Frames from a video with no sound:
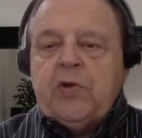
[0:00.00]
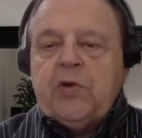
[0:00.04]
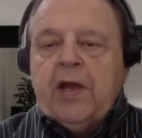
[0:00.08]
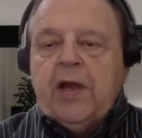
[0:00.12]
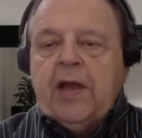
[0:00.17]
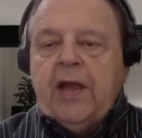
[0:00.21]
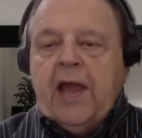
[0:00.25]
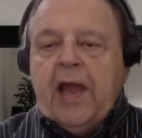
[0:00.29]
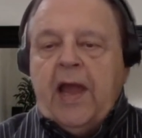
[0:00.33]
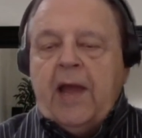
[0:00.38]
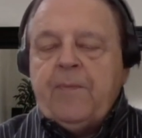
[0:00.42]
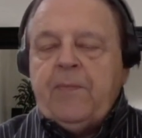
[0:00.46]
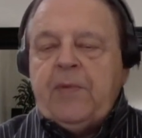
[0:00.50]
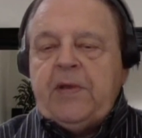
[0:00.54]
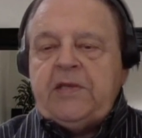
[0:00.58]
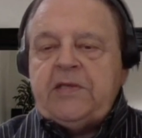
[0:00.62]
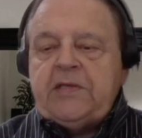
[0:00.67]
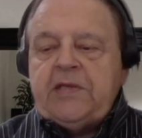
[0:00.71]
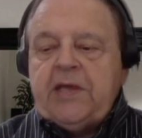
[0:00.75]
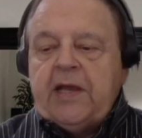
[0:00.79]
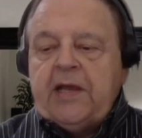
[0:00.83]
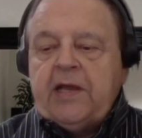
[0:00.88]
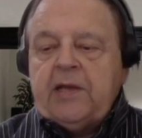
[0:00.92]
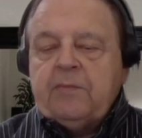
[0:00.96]
a happy
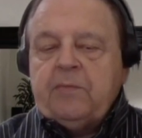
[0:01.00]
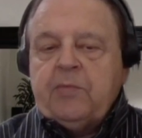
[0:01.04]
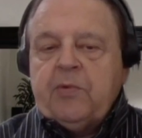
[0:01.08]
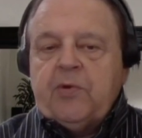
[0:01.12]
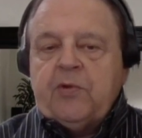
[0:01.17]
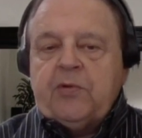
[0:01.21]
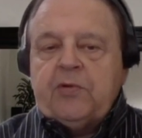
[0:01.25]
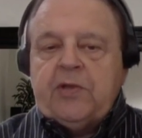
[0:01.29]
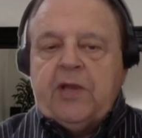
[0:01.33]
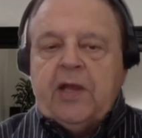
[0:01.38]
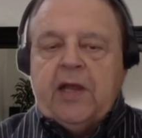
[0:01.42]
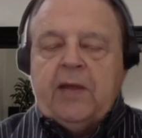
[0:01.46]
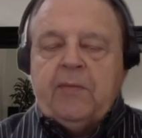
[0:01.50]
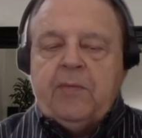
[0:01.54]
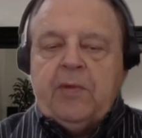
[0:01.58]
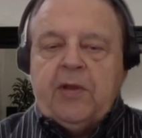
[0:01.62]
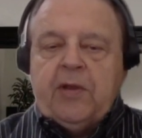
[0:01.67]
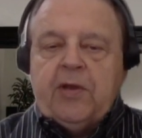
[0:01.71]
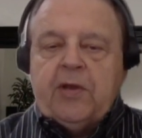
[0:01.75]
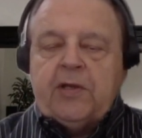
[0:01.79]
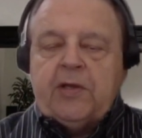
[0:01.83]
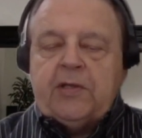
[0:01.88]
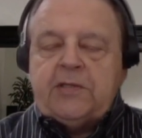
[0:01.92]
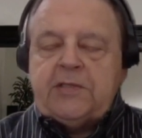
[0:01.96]
second birthday
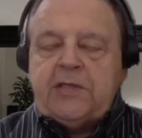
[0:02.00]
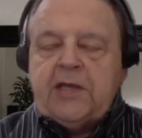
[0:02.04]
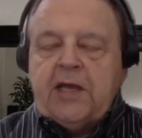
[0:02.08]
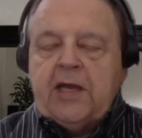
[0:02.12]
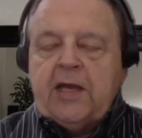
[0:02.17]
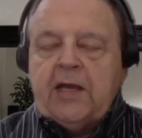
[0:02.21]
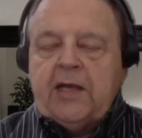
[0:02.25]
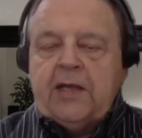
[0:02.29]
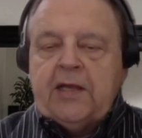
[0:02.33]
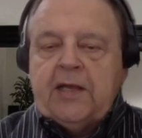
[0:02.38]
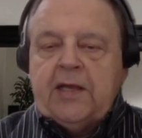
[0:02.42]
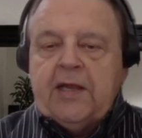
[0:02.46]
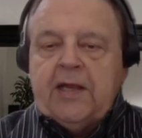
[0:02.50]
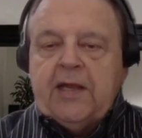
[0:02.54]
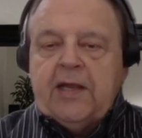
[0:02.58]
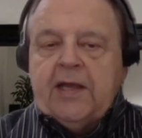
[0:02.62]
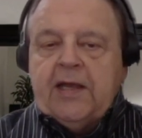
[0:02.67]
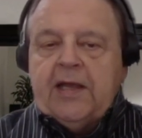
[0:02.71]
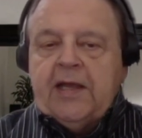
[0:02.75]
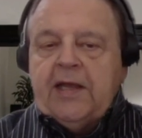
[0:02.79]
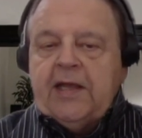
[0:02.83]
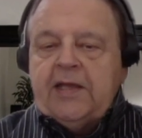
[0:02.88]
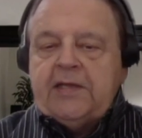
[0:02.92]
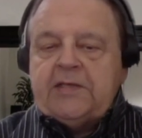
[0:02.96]
because uh,
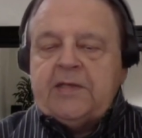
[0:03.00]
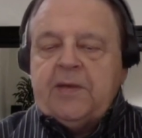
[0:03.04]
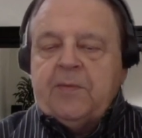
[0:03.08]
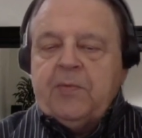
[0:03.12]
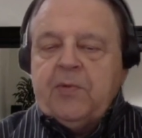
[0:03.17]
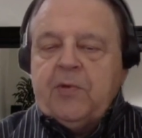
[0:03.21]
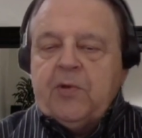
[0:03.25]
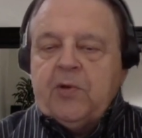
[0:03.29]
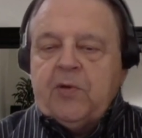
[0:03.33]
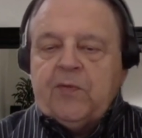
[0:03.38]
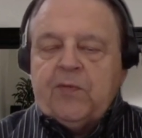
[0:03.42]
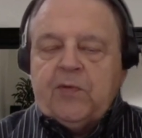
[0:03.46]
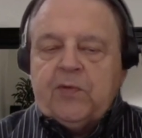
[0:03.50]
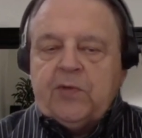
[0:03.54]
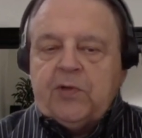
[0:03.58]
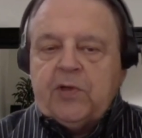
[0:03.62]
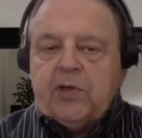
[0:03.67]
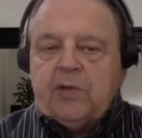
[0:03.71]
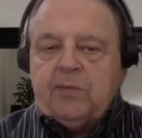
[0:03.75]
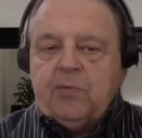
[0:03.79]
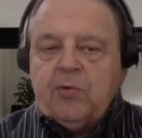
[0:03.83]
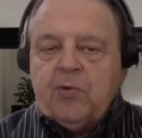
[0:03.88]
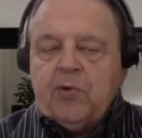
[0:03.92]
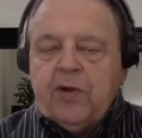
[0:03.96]
he's a beautiful
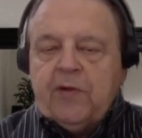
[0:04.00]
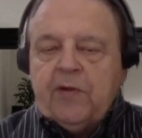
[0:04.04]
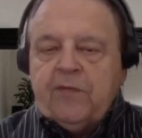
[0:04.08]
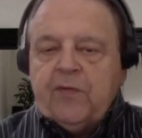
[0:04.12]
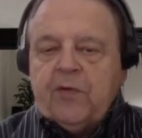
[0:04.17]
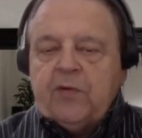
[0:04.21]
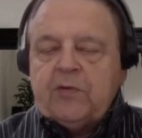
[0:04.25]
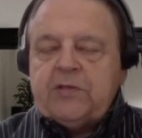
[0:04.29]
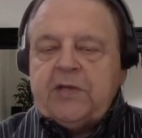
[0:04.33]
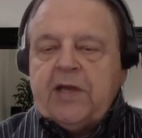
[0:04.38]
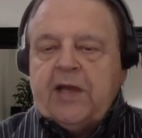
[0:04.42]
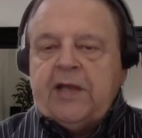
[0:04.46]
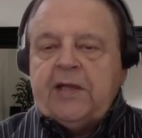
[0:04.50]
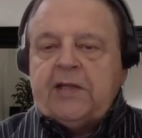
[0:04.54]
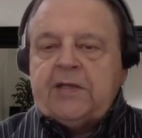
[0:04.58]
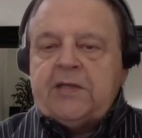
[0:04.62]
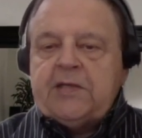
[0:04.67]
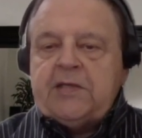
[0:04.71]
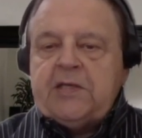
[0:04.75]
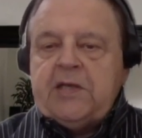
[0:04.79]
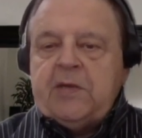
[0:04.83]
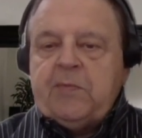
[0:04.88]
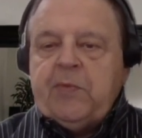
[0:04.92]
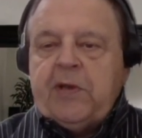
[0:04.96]
little boy, folks. I get
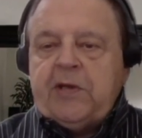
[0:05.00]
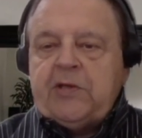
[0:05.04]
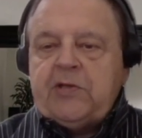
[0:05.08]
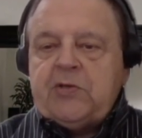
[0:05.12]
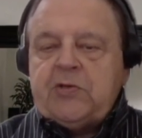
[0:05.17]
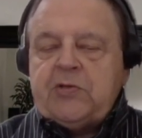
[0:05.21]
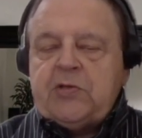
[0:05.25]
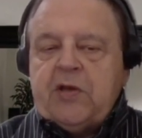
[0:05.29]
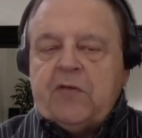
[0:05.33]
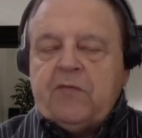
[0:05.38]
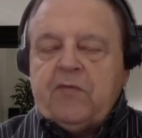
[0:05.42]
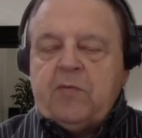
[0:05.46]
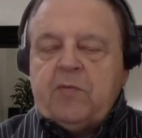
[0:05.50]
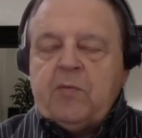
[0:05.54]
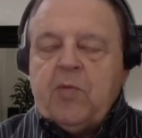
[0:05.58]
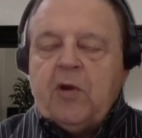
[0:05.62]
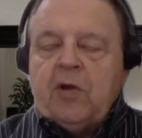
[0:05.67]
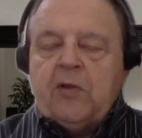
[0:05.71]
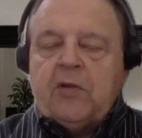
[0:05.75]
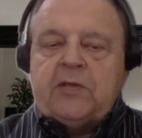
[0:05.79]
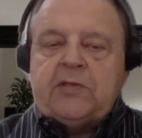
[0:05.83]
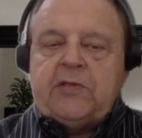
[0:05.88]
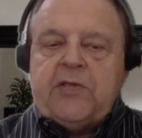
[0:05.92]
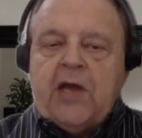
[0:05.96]
to see pictures of him
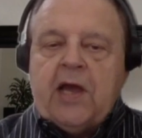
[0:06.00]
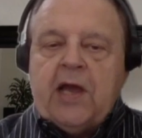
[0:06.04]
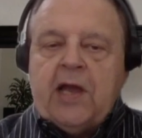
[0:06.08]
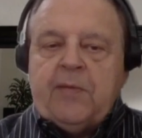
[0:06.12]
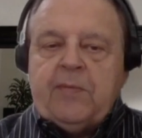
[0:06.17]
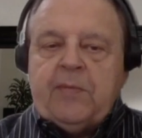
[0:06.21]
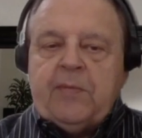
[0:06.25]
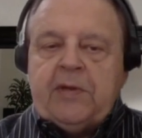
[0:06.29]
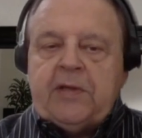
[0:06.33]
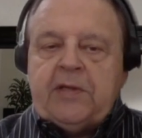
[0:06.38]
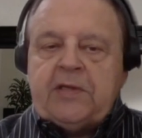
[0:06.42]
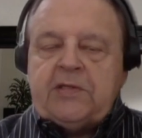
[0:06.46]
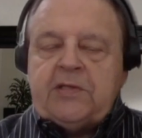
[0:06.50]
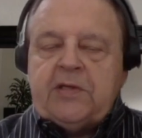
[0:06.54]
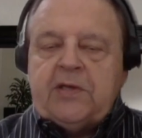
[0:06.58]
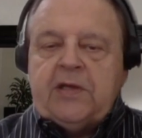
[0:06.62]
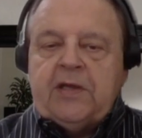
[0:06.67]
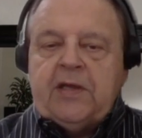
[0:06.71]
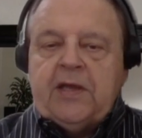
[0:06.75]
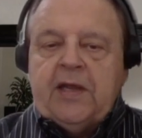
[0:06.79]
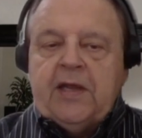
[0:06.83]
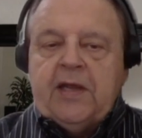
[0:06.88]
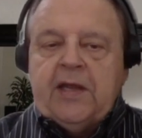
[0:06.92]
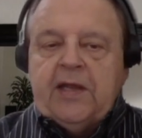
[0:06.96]
all the time, and it's
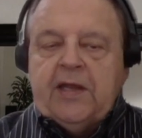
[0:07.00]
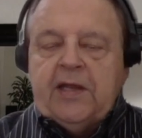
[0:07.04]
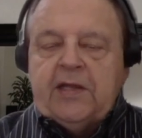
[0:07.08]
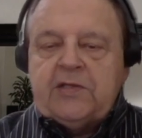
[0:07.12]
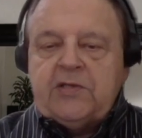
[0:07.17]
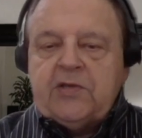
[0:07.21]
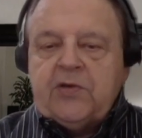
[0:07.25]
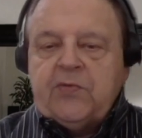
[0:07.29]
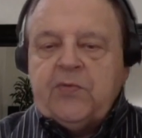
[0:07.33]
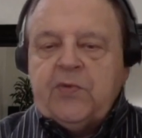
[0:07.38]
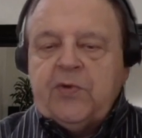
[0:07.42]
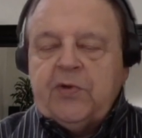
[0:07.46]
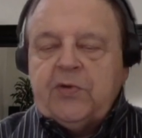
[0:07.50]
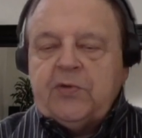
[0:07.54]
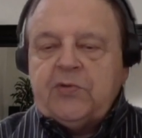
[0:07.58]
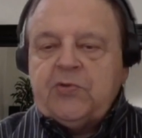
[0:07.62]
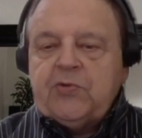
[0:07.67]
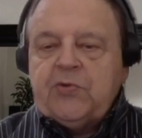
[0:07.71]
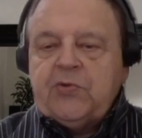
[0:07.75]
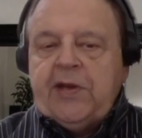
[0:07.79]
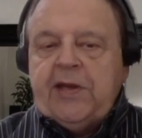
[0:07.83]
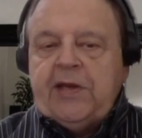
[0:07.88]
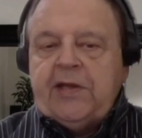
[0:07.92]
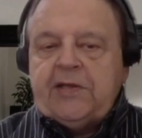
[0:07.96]
a it's a real
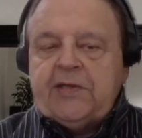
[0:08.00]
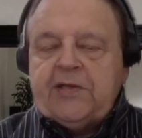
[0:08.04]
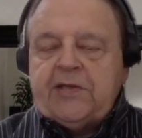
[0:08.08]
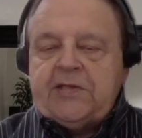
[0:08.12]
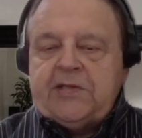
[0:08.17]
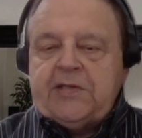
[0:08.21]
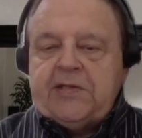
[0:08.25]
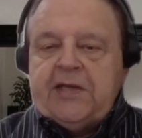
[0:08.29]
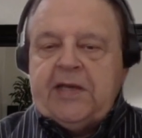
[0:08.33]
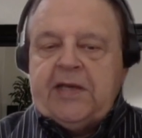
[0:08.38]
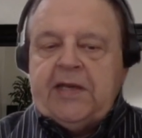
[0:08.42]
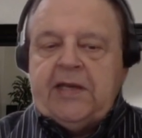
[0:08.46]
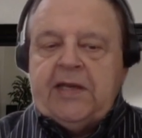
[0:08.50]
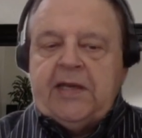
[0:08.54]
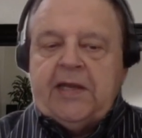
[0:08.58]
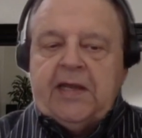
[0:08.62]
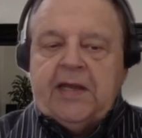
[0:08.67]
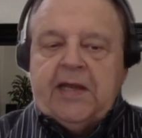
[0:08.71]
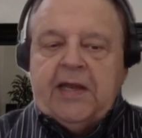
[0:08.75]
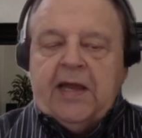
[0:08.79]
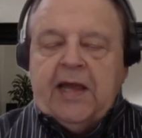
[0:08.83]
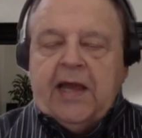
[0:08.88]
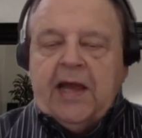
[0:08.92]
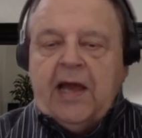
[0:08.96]
treat to see
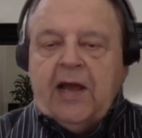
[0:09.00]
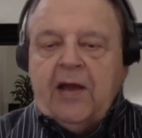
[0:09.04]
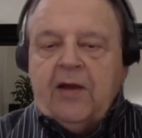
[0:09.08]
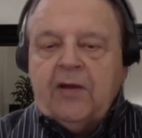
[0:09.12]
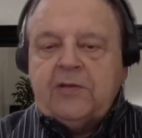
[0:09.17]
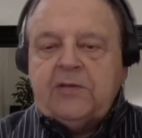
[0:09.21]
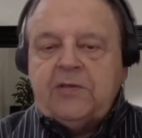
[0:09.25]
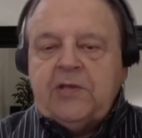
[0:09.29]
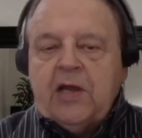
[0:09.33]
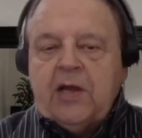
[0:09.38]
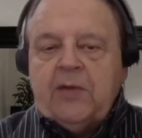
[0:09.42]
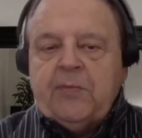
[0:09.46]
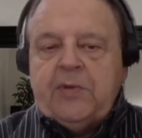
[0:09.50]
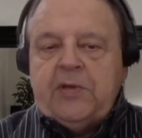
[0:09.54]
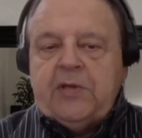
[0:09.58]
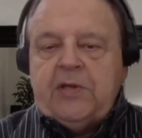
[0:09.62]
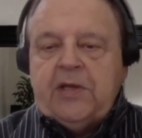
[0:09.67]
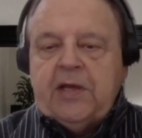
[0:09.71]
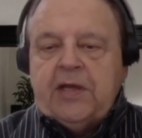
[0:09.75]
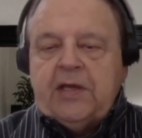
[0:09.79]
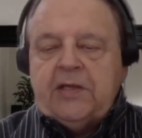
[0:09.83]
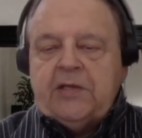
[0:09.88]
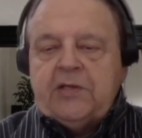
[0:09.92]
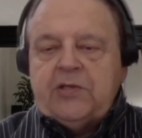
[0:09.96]
how
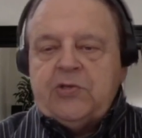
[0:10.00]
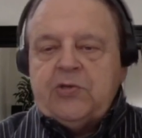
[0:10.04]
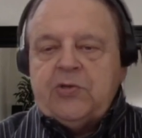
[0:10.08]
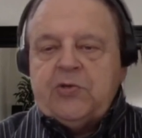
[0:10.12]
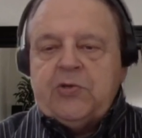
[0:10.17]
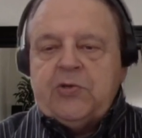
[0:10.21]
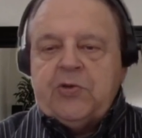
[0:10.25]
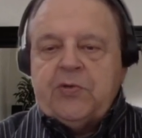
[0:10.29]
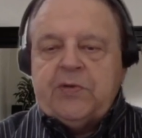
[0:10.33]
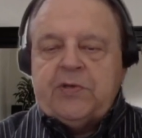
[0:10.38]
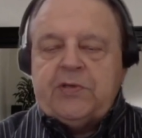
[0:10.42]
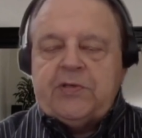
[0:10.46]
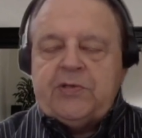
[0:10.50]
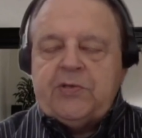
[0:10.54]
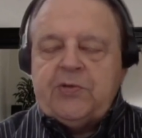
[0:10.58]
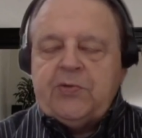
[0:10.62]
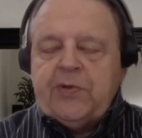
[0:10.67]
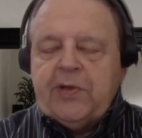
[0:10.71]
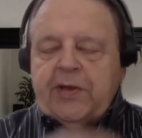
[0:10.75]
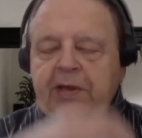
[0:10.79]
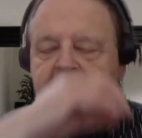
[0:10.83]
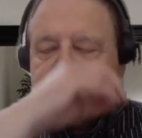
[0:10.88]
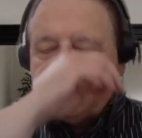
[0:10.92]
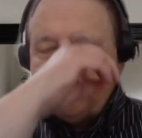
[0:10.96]
Tommy uh, Jr. is
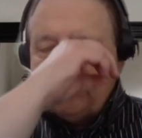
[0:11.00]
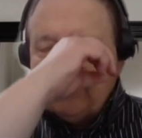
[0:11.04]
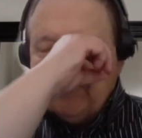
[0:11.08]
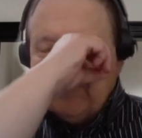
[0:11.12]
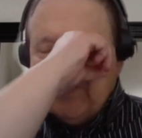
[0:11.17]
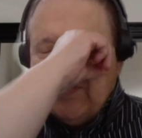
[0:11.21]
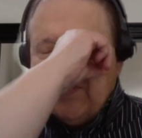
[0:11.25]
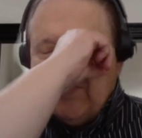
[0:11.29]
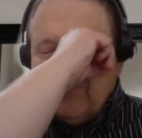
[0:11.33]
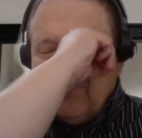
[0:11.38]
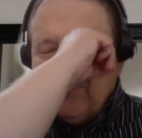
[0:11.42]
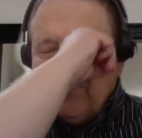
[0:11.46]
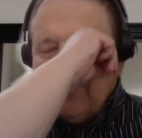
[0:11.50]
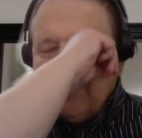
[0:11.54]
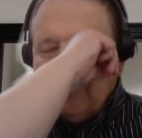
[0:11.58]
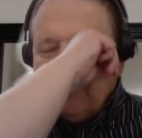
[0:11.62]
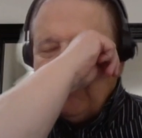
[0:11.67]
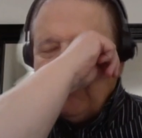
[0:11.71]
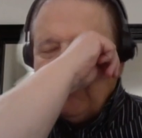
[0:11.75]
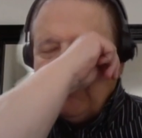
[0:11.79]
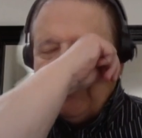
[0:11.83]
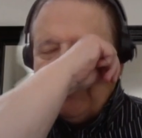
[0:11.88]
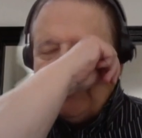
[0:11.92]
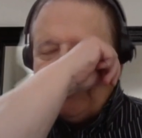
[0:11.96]
doing as a father. And
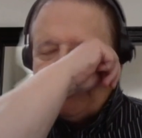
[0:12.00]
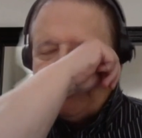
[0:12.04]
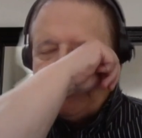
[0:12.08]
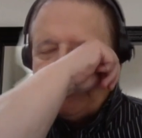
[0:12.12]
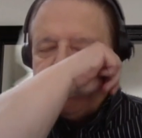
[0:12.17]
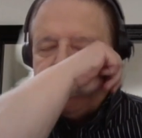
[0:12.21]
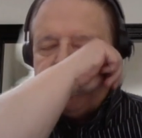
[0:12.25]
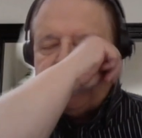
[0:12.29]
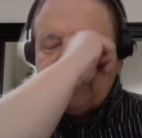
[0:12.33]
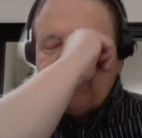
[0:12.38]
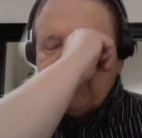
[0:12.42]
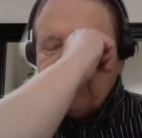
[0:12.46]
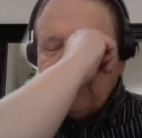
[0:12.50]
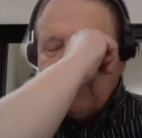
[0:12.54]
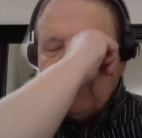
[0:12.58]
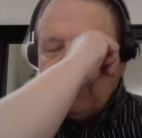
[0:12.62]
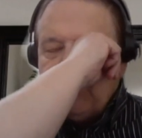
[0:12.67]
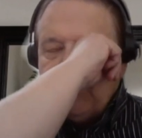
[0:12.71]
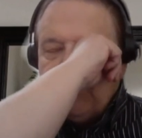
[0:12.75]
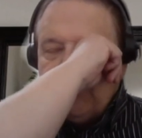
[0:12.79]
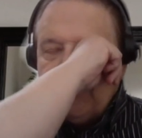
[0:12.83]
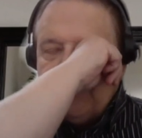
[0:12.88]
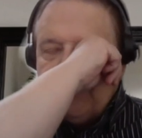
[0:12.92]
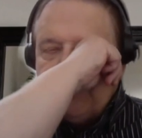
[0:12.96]
boy, he's he's doing a
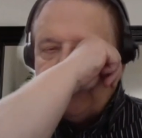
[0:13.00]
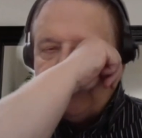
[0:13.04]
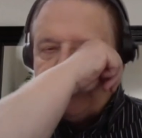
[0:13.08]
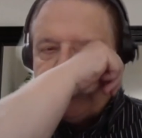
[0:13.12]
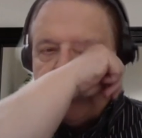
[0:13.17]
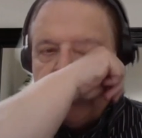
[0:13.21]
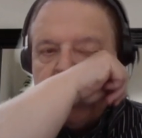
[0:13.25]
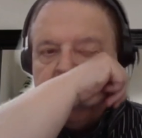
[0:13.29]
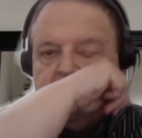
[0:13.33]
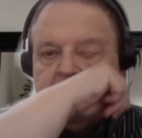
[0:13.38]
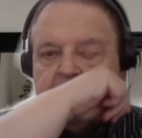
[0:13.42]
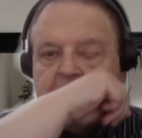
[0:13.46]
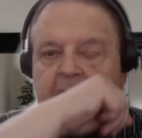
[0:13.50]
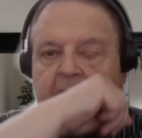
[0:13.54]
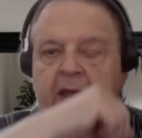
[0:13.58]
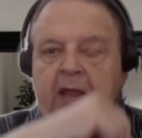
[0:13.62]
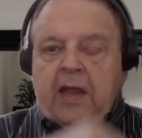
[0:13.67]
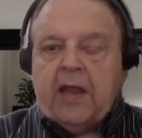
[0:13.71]
pretty good job.